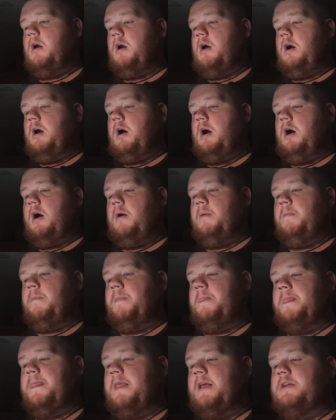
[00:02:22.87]

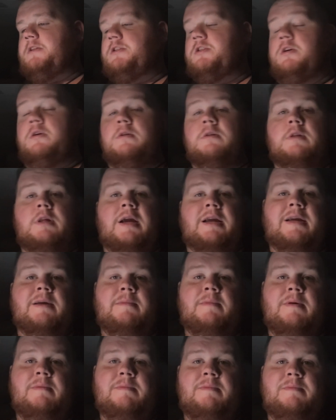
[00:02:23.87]
And so, like,
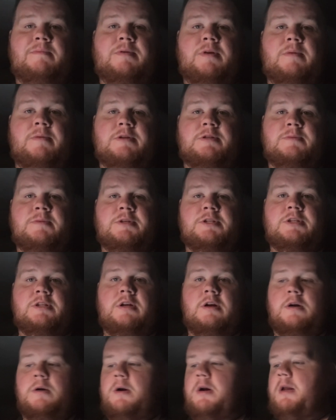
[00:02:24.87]
it pretty much mentioned
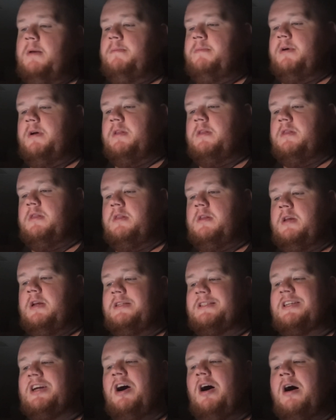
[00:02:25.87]
that already, but
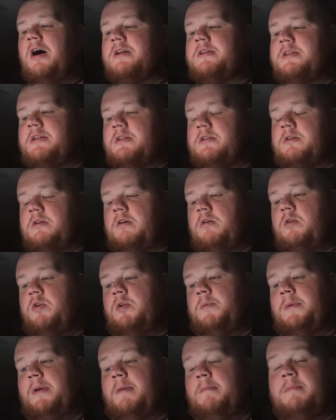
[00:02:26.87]
its contents are going
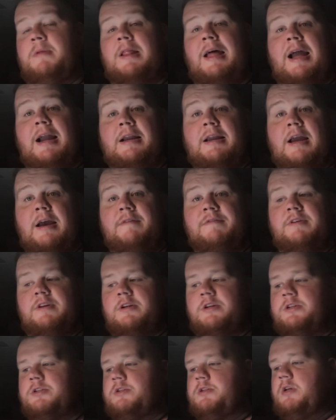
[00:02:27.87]
to be black
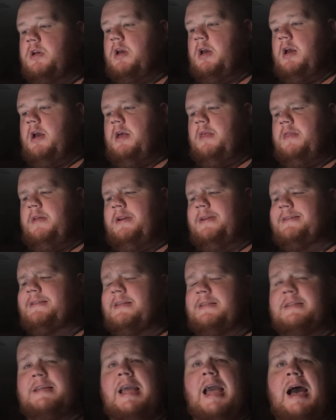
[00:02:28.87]
Cavendish. Then it
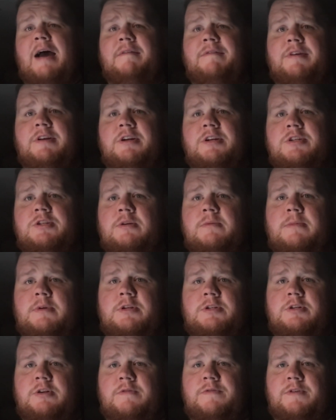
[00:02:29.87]
says Cavendish, so I'm
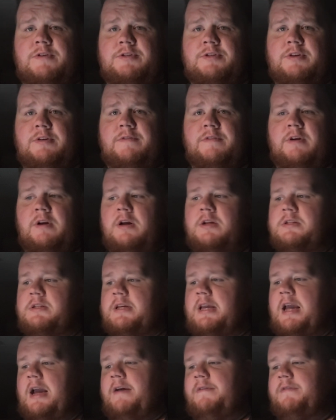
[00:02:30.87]
not sure if there's 2 different kinds of
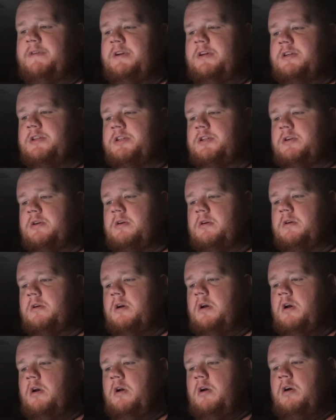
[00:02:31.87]
Cavendish or
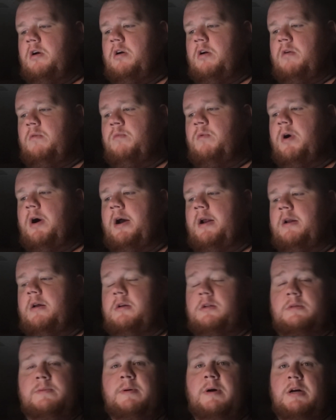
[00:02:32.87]
what.
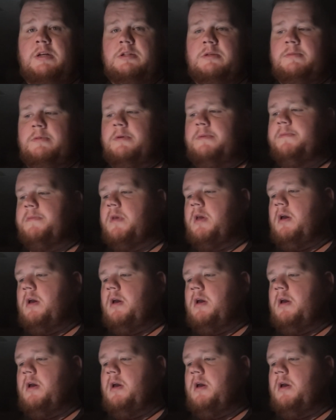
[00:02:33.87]
It's possible.